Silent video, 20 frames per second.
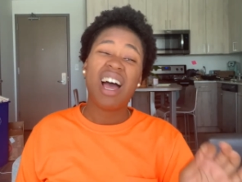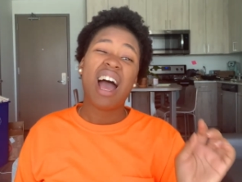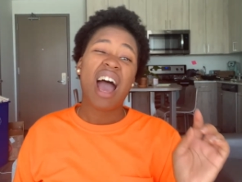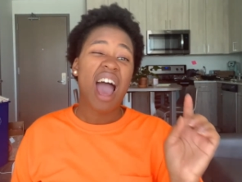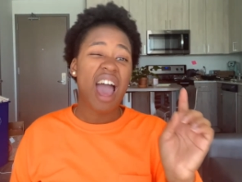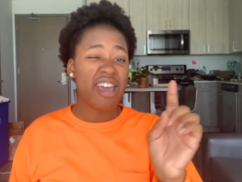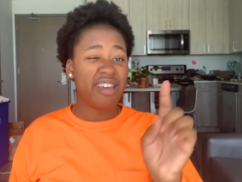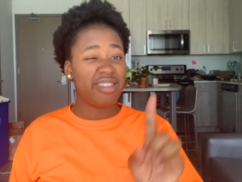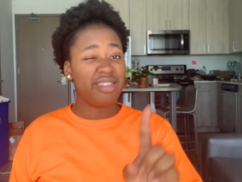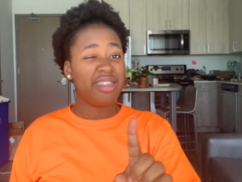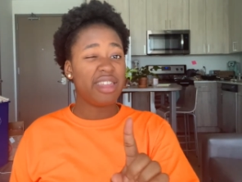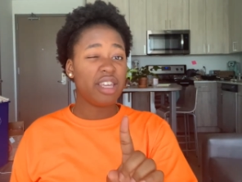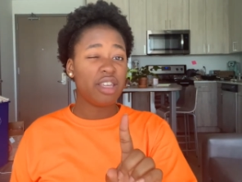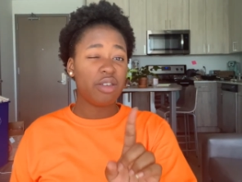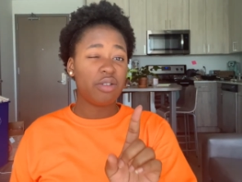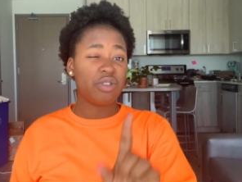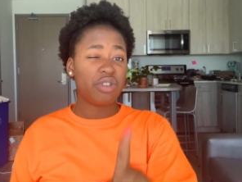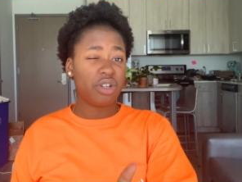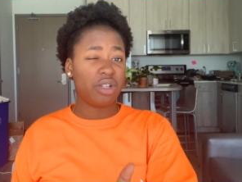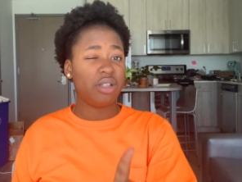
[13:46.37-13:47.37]
I think
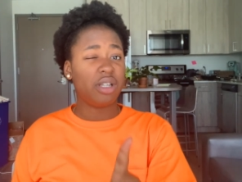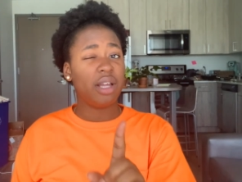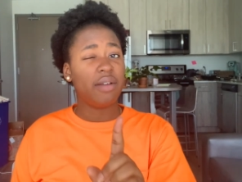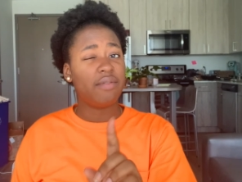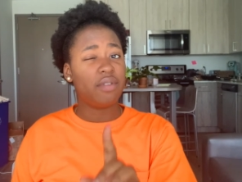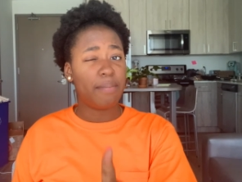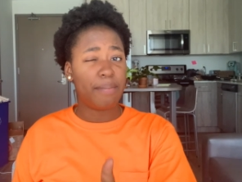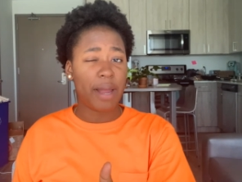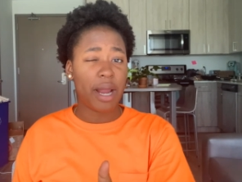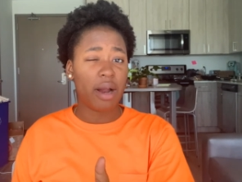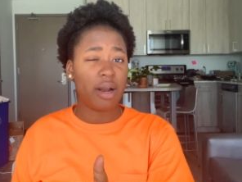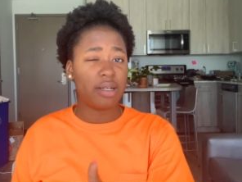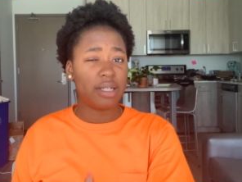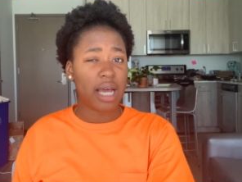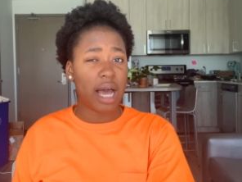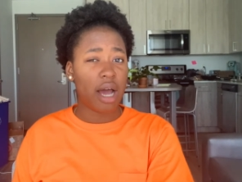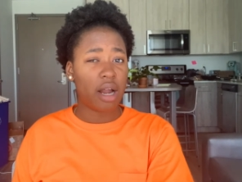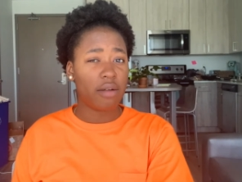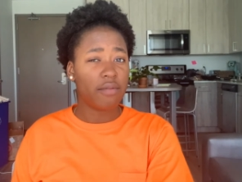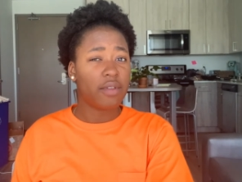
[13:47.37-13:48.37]
you should leave the parents
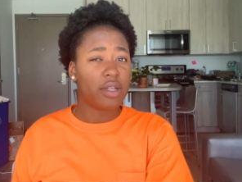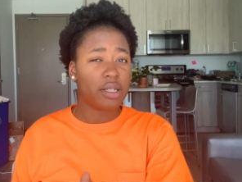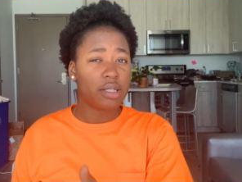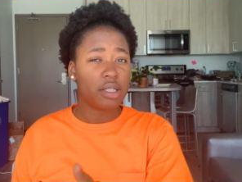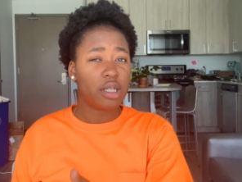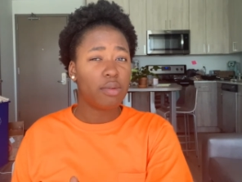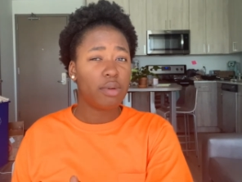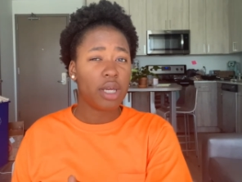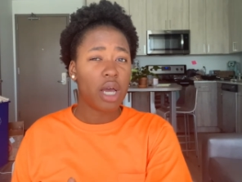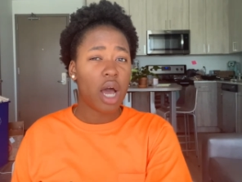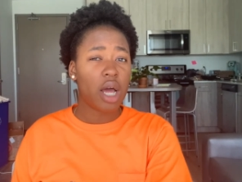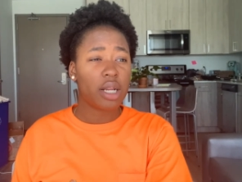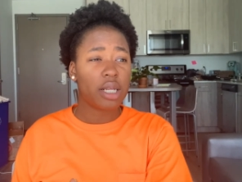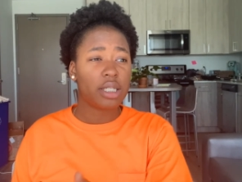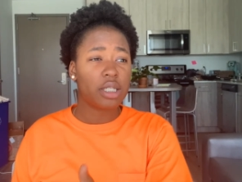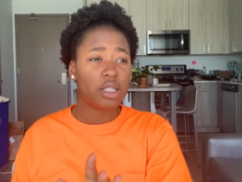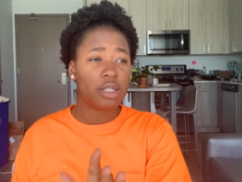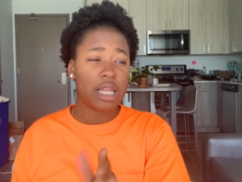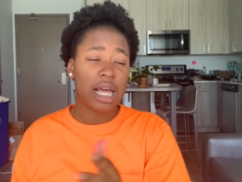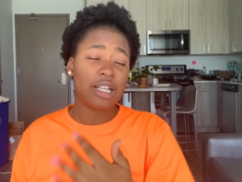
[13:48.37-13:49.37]
out of this, to be
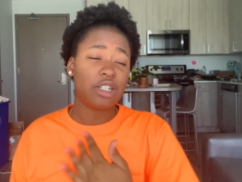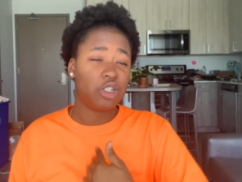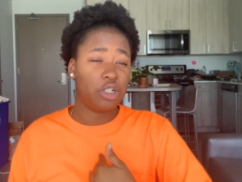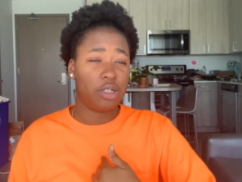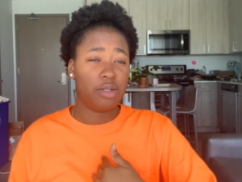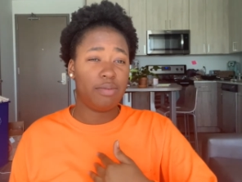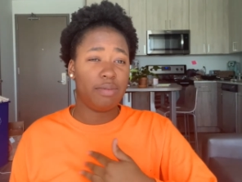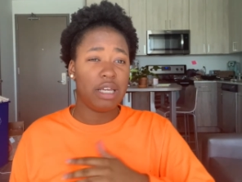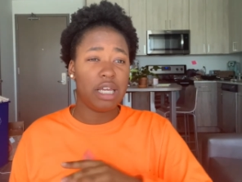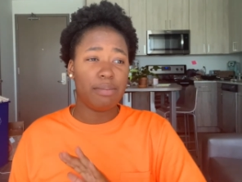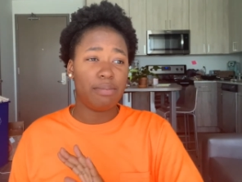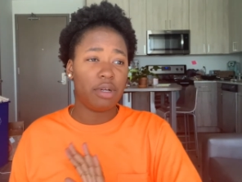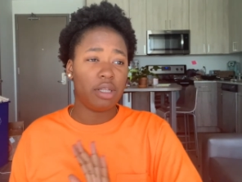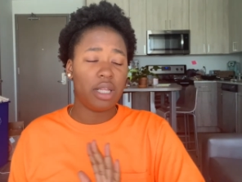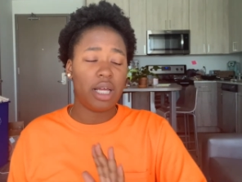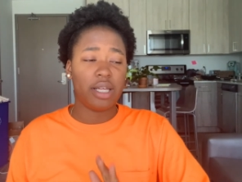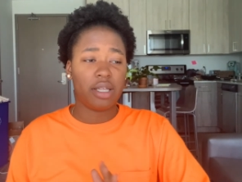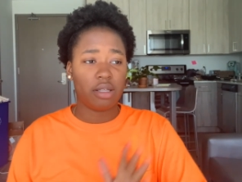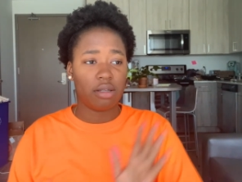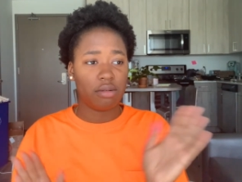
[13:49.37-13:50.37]
honest. That's just me, but
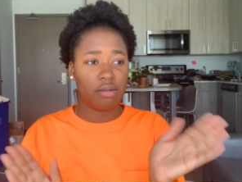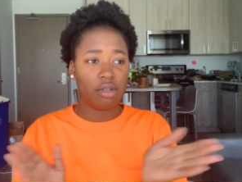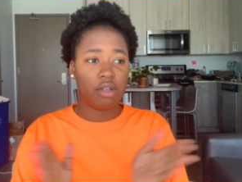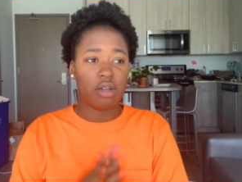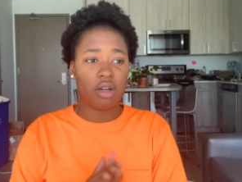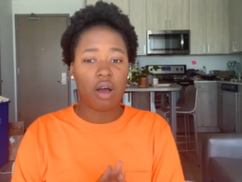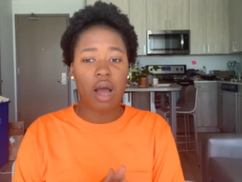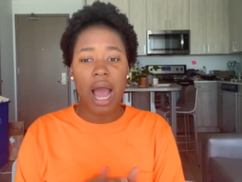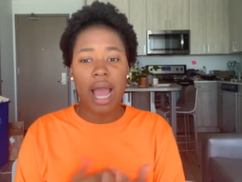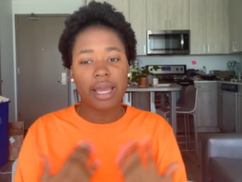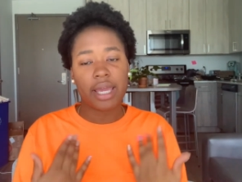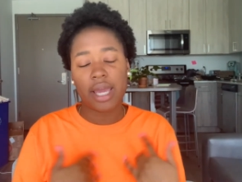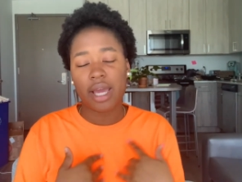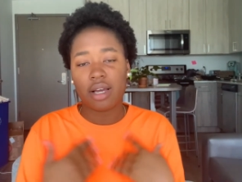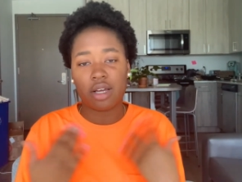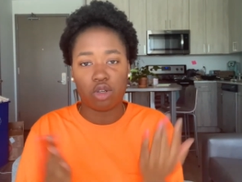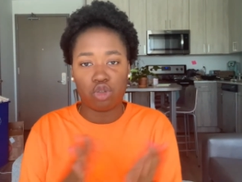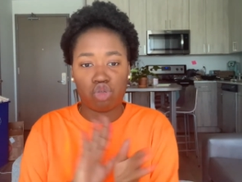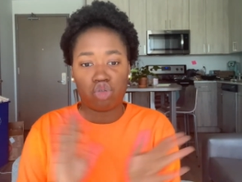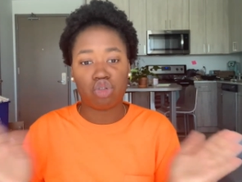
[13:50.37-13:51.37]
like, you know, I
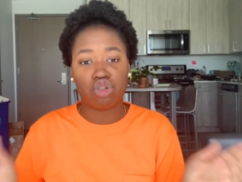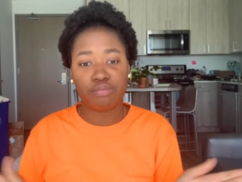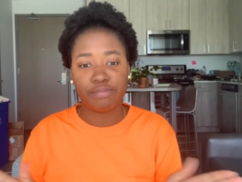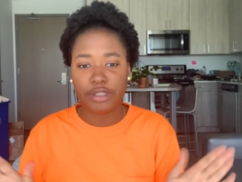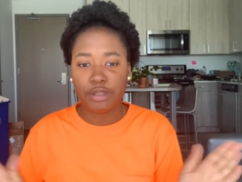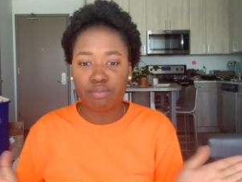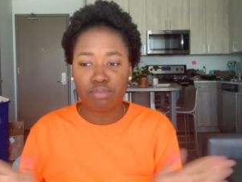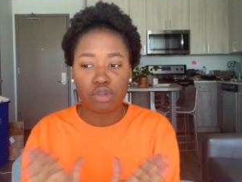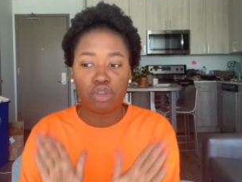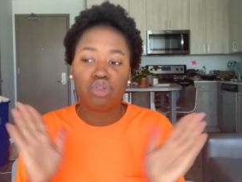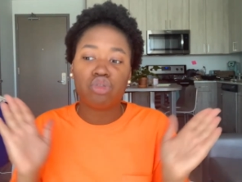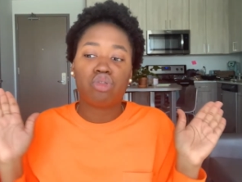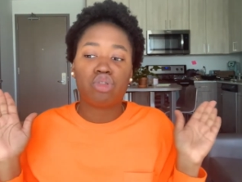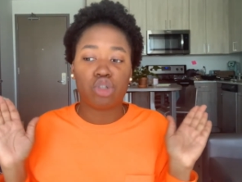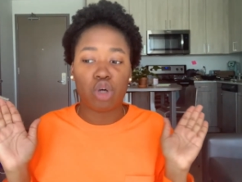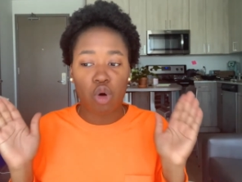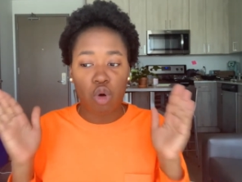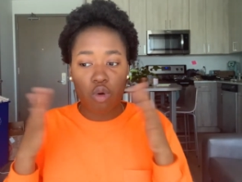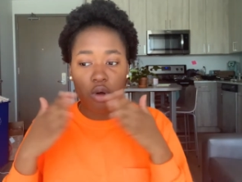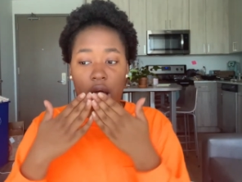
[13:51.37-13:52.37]
can't control people,
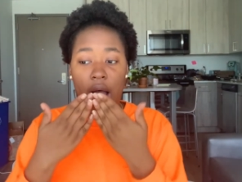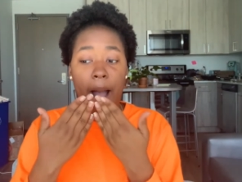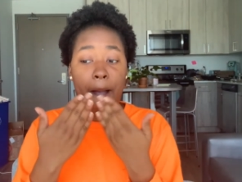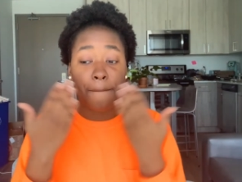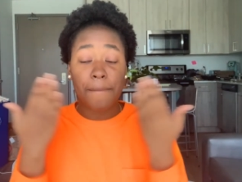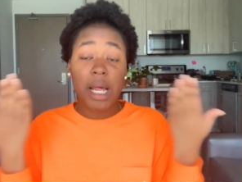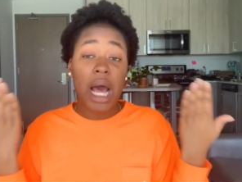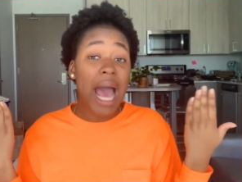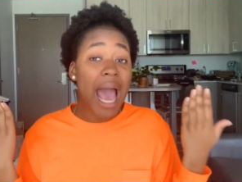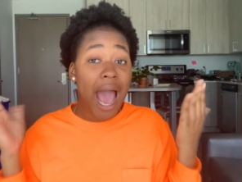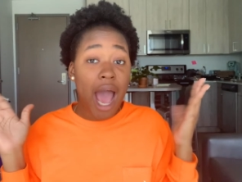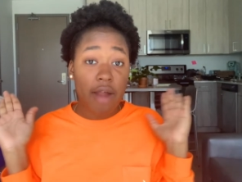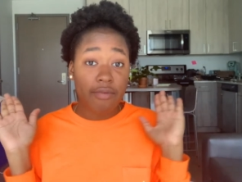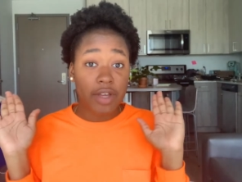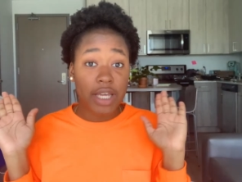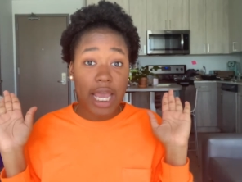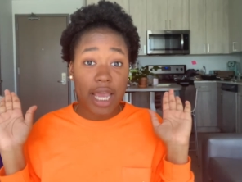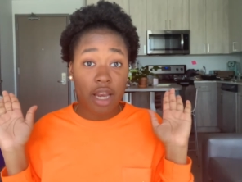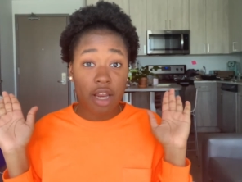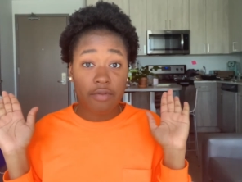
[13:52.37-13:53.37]
so I'm not
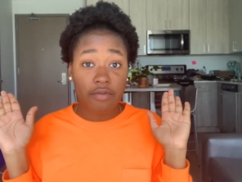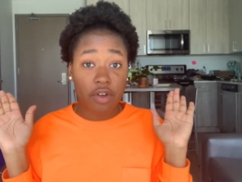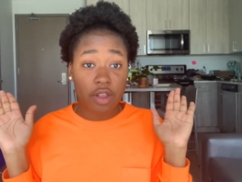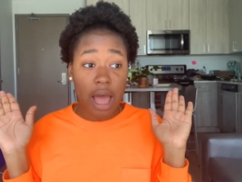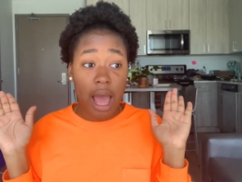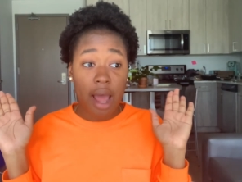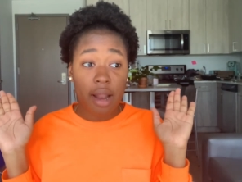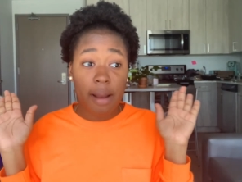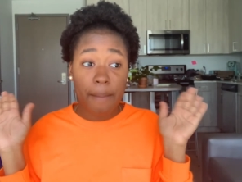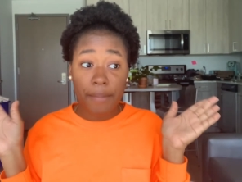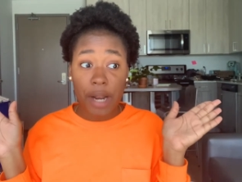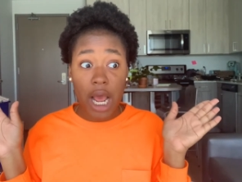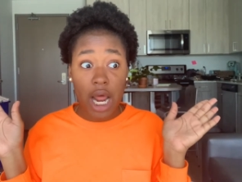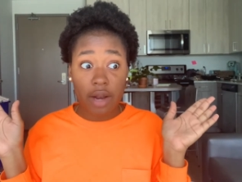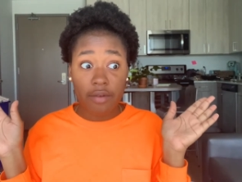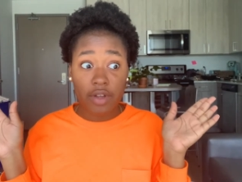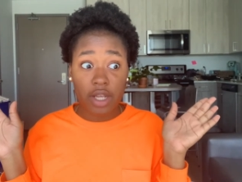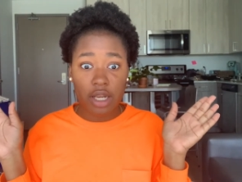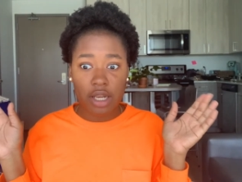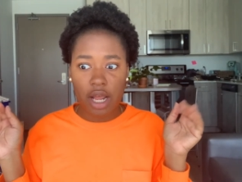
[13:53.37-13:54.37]
advocating for that. I'm not
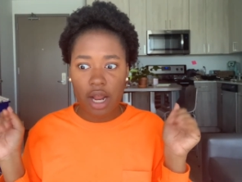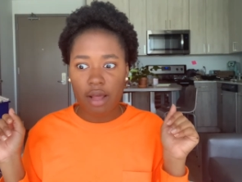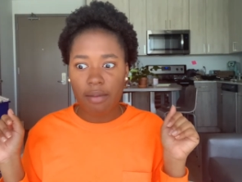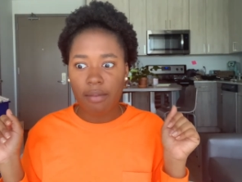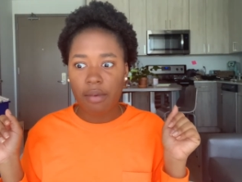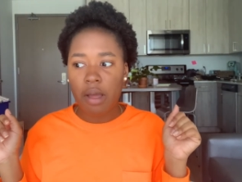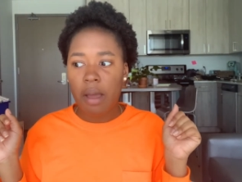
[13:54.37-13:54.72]
advocating that.